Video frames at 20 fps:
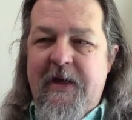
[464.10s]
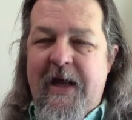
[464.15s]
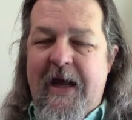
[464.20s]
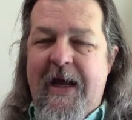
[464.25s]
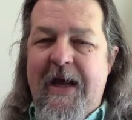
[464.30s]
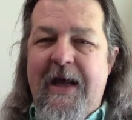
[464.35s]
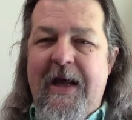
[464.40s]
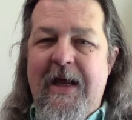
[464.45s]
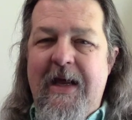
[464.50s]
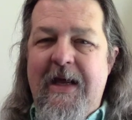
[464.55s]

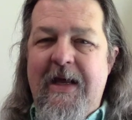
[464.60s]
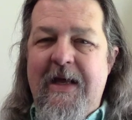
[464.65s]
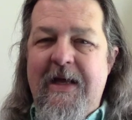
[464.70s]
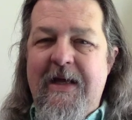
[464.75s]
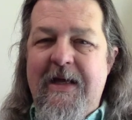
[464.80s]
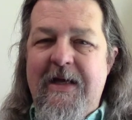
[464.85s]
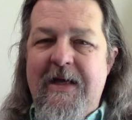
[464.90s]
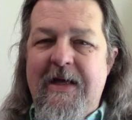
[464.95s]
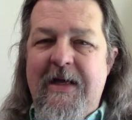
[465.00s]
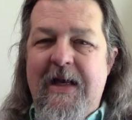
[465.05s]
a
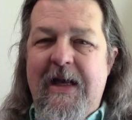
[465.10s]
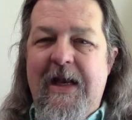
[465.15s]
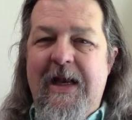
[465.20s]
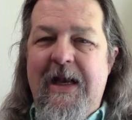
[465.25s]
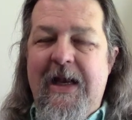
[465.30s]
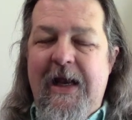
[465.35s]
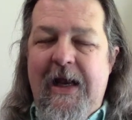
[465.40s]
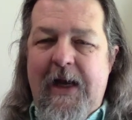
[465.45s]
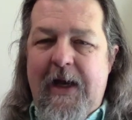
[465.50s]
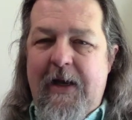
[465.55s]

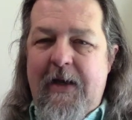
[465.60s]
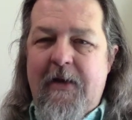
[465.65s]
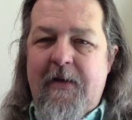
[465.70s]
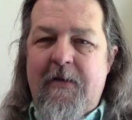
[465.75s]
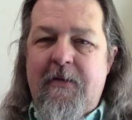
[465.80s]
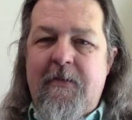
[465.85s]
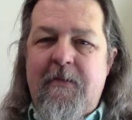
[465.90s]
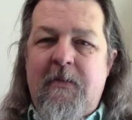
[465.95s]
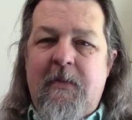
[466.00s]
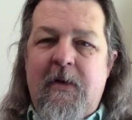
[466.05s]
need.
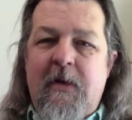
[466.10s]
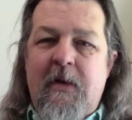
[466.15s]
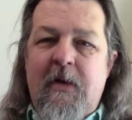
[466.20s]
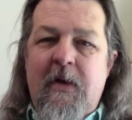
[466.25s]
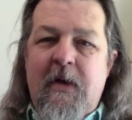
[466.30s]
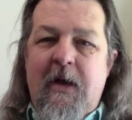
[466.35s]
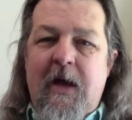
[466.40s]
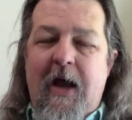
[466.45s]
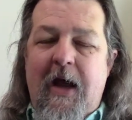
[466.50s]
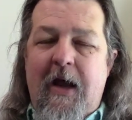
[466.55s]

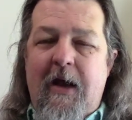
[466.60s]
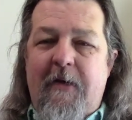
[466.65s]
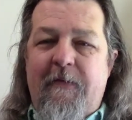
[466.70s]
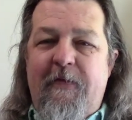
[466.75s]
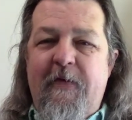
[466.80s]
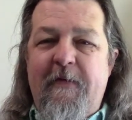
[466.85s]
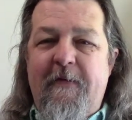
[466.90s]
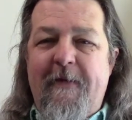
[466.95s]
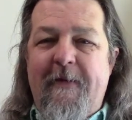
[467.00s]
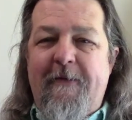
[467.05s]
And
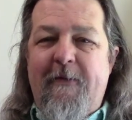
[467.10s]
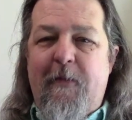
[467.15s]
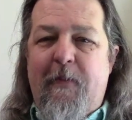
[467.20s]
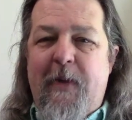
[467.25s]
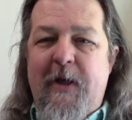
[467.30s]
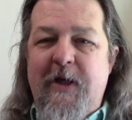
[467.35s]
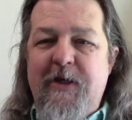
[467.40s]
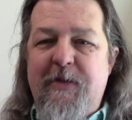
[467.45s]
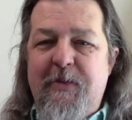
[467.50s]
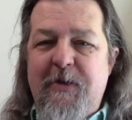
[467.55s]
if you've ever
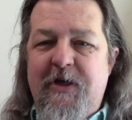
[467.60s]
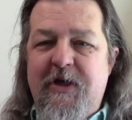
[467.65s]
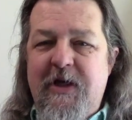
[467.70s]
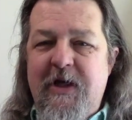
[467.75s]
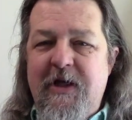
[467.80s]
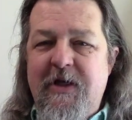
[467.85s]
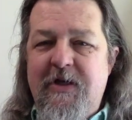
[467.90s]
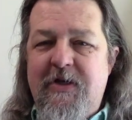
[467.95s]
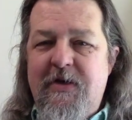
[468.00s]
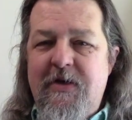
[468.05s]
placed
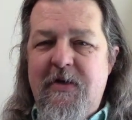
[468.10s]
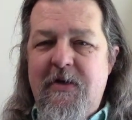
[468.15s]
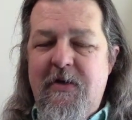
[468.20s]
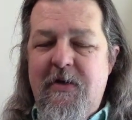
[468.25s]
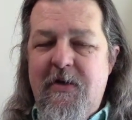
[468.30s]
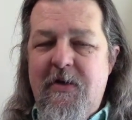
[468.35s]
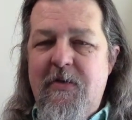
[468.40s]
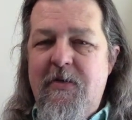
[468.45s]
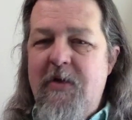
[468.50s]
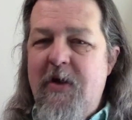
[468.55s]
machines,
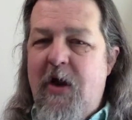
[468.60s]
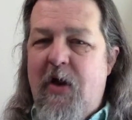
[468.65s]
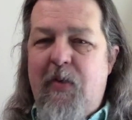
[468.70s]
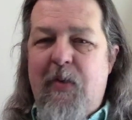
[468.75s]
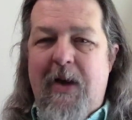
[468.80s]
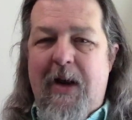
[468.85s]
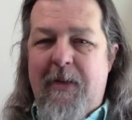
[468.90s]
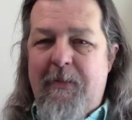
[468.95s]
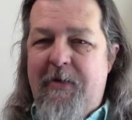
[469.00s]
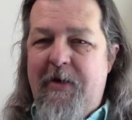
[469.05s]
you know
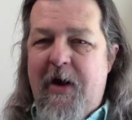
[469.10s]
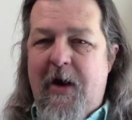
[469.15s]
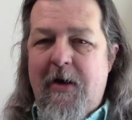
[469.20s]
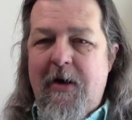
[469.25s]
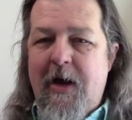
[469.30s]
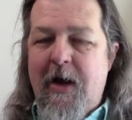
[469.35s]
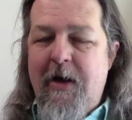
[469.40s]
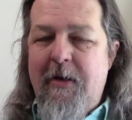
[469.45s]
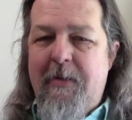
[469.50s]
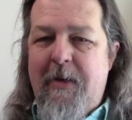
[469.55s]
what I'm
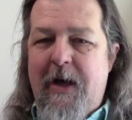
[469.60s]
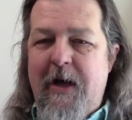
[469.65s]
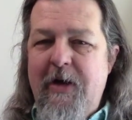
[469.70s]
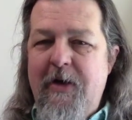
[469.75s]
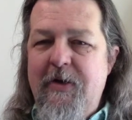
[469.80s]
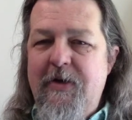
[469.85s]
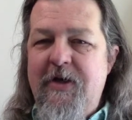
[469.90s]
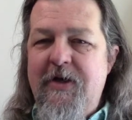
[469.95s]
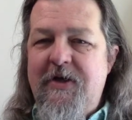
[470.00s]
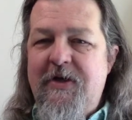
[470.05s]
talking about.
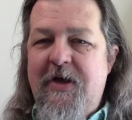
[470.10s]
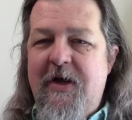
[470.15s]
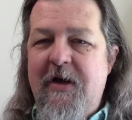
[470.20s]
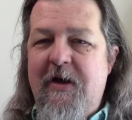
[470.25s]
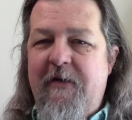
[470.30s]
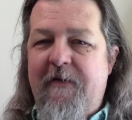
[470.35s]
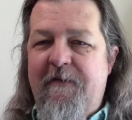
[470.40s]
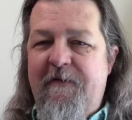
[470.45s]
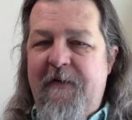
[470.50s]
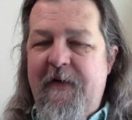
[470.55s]
You just get
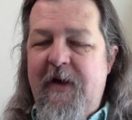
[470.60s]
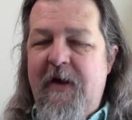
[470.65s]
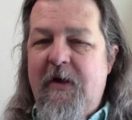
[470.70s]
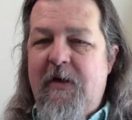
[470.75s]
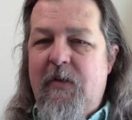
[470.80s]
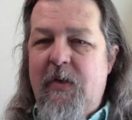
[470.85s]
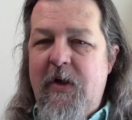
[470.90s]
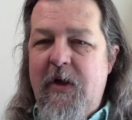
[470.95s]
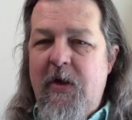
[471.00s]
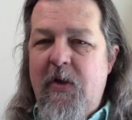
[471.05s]
a
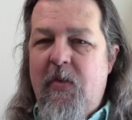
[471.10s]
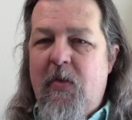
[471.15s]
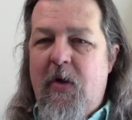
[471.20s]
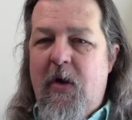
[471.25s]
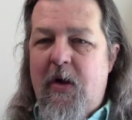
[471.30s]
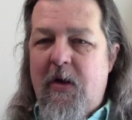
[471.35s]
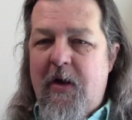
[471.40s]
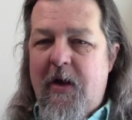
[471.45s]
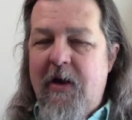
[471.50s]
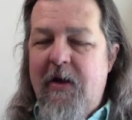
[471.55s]
feel when you
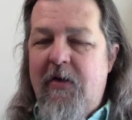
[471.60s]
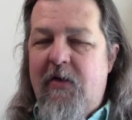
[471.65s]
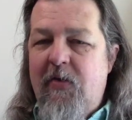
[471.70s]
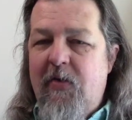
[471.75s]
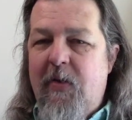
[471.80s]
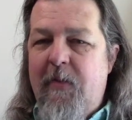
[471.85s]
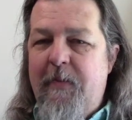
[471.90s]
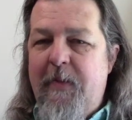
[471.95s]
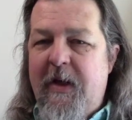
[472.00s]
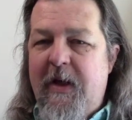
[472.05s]
walk
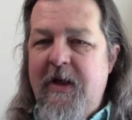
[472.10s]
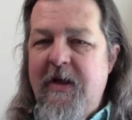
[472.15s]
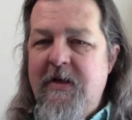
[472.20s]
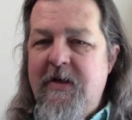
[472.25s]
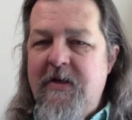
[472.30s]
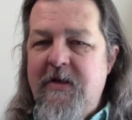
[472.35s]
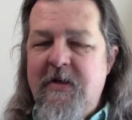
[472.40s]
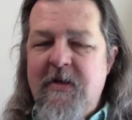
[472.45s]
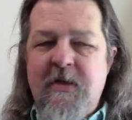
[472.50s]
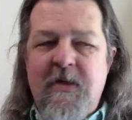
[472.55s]
into a
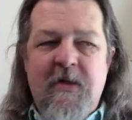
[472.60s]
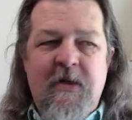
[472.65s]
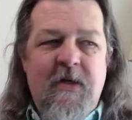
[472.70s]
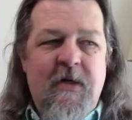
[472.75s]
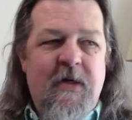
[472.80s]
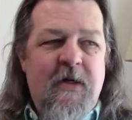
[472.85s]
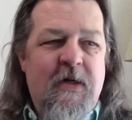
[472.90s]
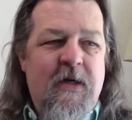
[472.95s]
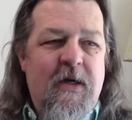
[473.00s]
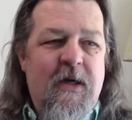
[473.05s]
place
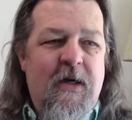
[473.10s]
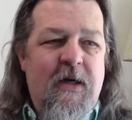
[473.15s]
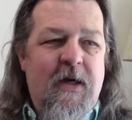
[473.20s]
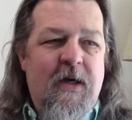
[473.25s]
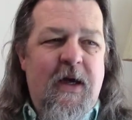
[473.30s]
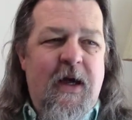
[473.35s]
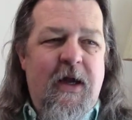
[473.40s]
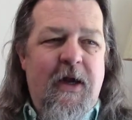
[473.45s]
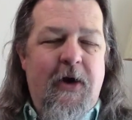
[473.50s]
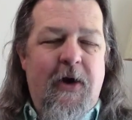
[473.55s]

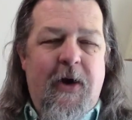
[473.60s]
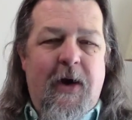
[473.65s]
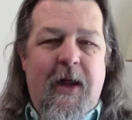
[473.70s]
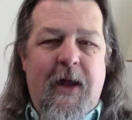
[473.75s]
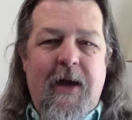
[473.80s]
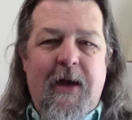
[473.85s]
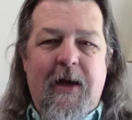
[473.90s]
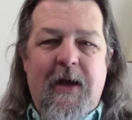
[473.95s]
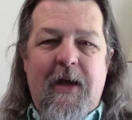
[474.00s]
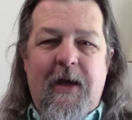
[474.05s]
and you're
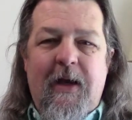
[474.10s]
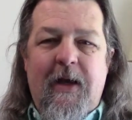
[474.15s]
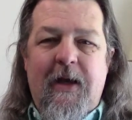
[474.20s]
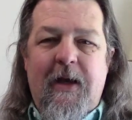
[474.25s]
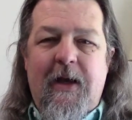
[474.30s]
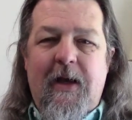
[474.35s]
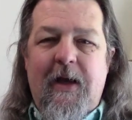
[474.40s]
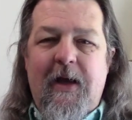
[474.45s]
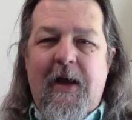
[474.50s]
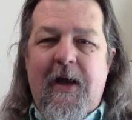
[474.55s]
like,
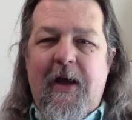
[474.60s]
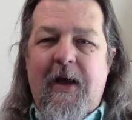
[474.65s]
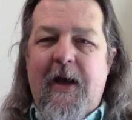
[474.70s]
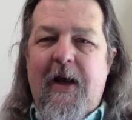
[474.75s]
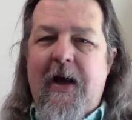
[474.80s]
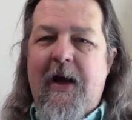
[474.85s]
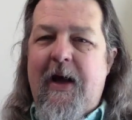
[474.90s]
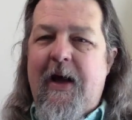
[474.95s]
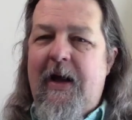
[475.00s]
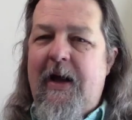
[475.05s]

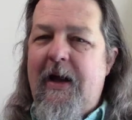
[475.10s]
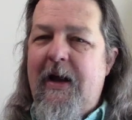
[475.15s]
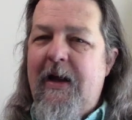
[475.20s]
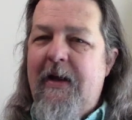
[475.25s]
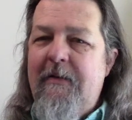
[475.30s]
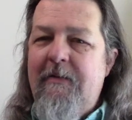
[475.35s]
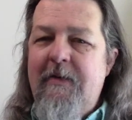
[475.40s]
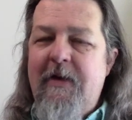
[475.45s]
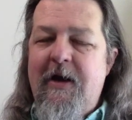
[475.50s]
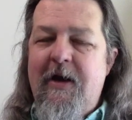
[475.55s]

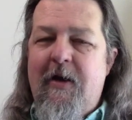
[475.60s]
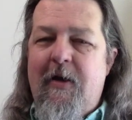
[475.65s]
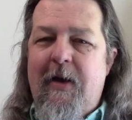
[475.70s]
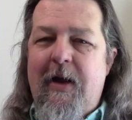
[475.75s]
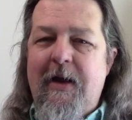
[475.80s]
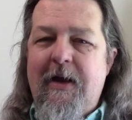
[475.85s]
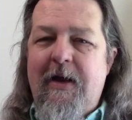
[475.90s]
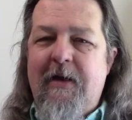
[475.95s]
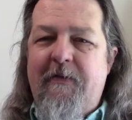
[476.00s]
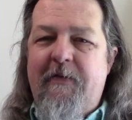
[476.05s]
yeah, you know,
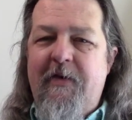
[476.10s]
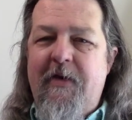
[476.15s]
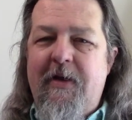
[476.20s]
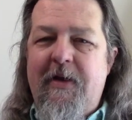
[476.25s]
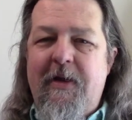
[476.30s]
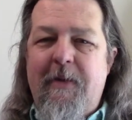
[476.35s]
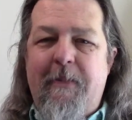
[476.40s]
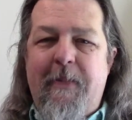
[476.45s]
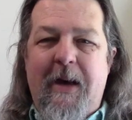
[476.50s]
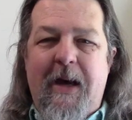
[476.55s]
like if you're
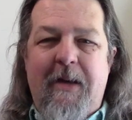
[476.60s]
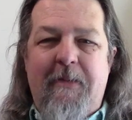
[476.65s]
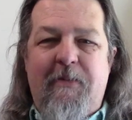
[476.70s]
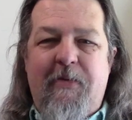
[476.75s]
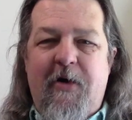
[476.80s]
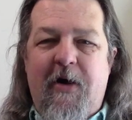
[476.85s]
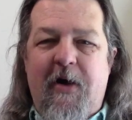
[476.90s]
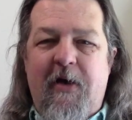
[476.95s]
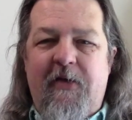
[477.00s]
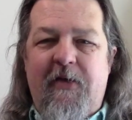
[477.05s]
in the bad
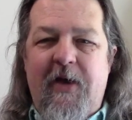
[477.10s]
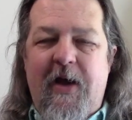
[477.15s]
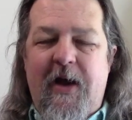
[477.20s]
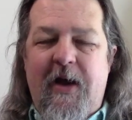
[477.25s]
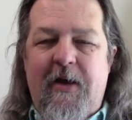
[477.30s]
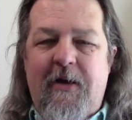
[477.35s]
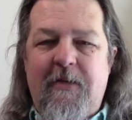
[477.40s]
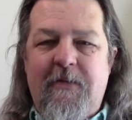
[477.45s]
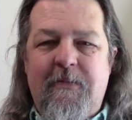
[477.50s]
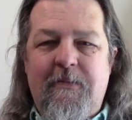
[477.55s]
part of
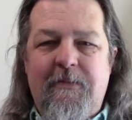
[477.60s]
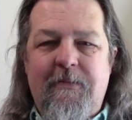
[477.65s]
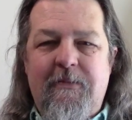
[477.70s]
town,